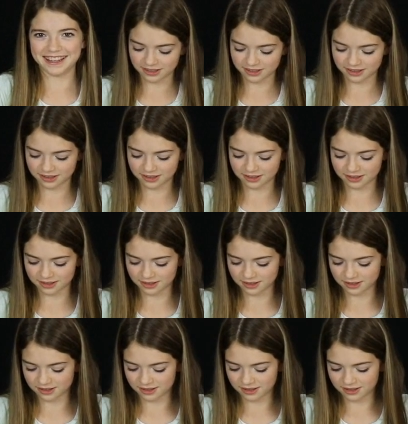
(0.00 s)

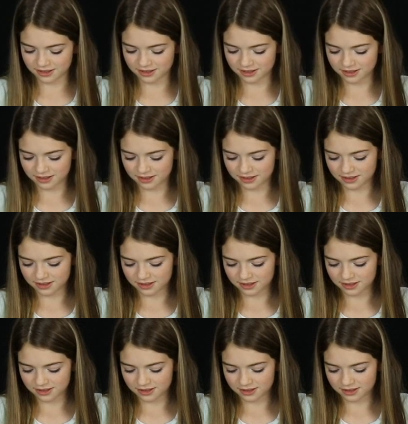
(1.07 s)
No one is speaking in this clip.